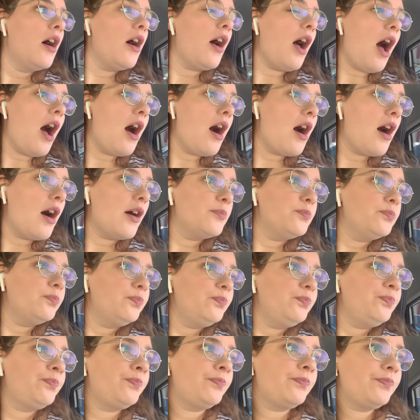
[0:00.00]

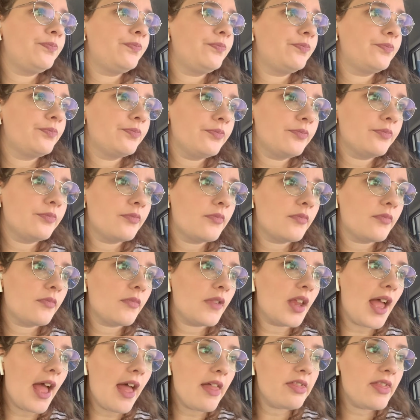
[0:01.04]

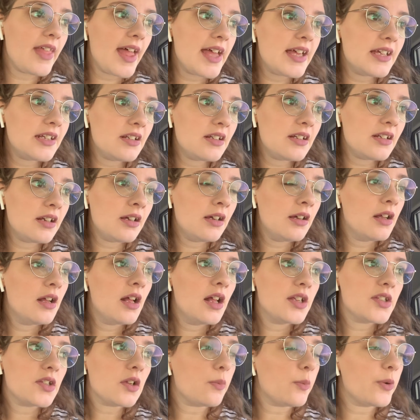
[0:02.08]
And then,
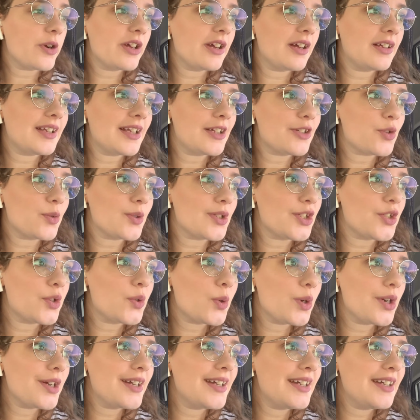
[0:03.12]
so I'm working on that short
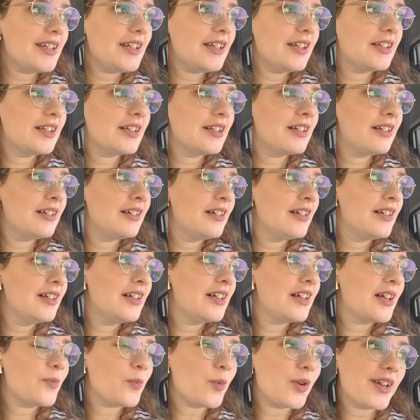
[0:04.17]
story,
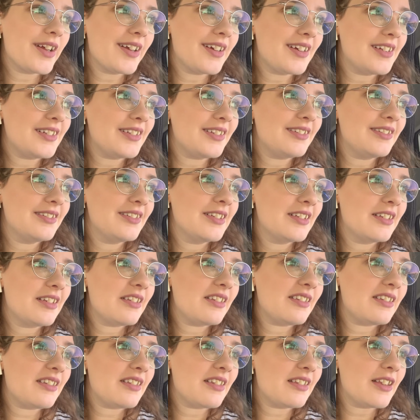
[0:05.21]
working on
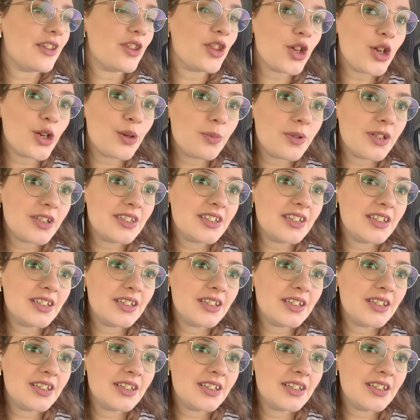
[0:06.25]
the 3rd book,